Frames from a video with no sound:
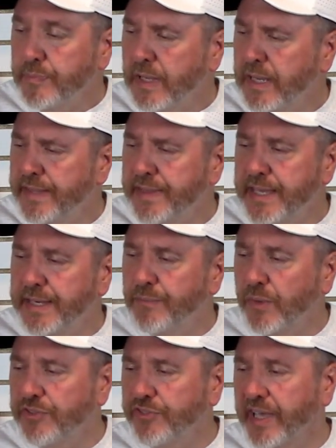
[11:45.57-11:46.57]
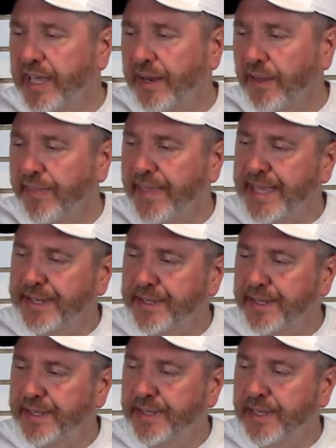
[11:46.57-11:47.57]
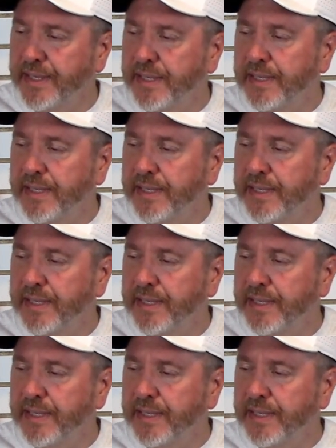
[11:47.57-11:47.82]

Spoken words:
And then once I got all that done,